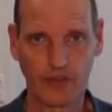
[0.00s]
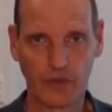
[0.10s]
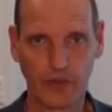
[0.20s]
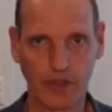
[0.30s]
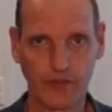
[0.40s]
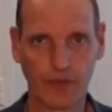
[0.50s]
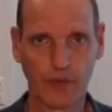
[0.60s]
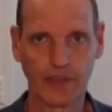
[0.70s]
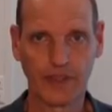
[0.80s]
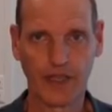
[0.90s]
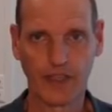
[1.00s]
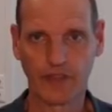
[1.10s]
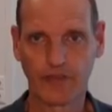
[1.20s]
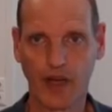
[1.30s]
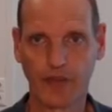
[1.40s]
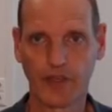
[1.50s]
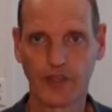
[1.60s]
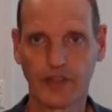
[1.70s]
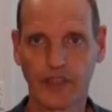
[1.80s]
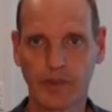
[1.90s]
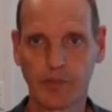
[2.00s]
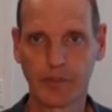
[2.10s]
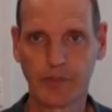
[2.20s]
240, n is 500,